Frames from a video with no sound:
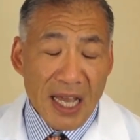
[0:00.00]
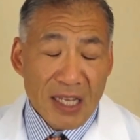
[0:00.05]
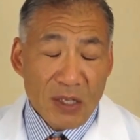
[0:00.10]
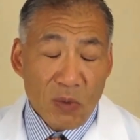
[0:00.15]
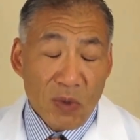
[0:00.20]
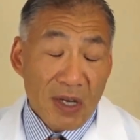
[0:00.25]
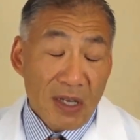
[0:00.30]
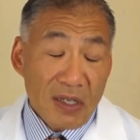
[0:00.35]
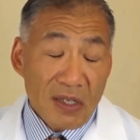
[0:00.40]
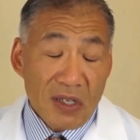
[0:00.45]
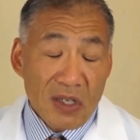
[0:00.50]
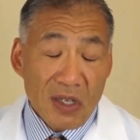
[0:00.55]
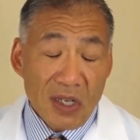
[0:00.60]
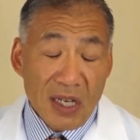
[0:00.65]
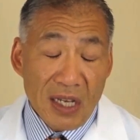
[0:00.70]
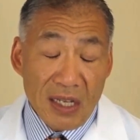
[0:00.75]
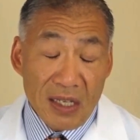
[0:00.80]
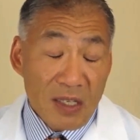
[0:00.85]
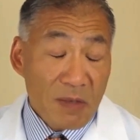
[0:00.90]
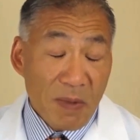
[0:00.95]
as well as
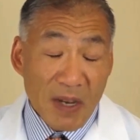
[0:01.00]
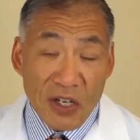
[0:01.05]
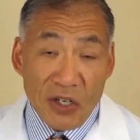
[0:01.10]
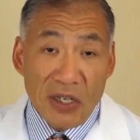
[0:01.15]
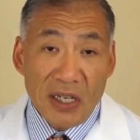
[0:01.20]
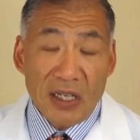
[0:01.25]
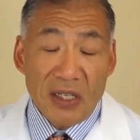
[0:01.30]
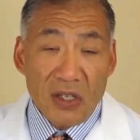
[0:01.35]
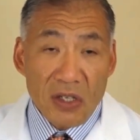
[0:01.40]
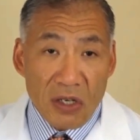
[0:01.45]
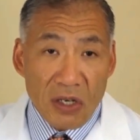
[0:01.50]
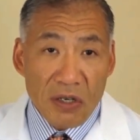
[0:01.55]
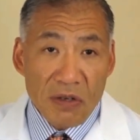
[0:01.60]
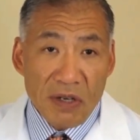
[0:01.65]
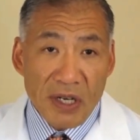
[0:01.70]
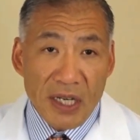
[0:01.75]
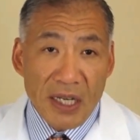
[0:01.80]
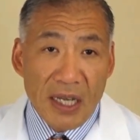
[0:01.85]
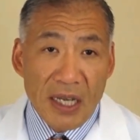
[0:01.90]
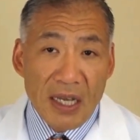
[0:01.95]
especially in
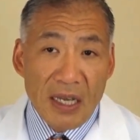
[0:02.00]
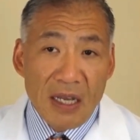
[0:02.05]
surgery,